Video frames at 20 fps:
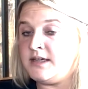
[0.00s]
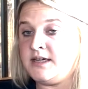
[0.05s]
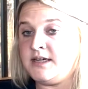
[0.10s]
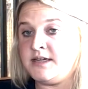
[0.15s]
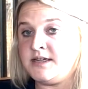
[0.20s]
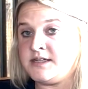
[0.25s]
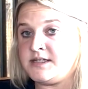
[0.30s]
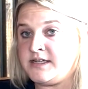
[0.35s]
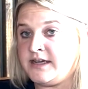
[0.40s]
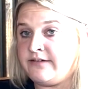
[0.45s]

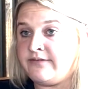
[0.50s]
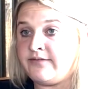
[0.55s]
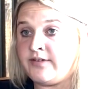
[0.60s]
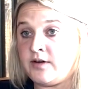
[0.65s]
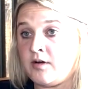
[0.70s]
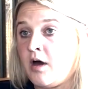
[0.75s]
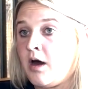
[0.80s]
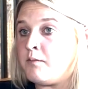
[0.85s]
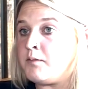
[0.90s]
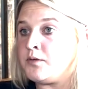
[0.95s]
He is a
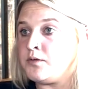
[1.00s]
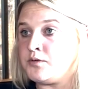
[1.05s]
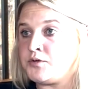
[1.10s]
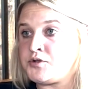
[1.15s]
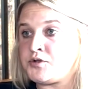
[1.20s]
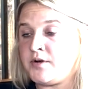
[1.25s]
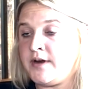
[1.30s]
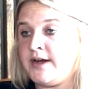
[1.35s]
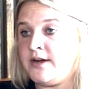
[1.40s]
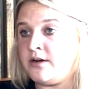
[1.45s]
phenomenal
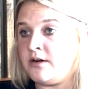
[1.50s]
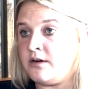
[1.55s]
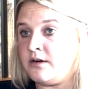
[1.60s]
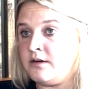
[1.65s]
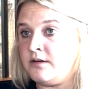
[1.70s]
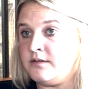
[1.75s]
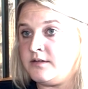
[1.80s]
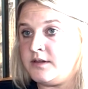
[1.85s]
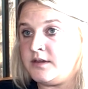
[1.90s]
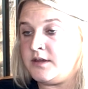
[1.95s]

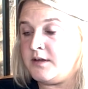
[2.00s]
trainer.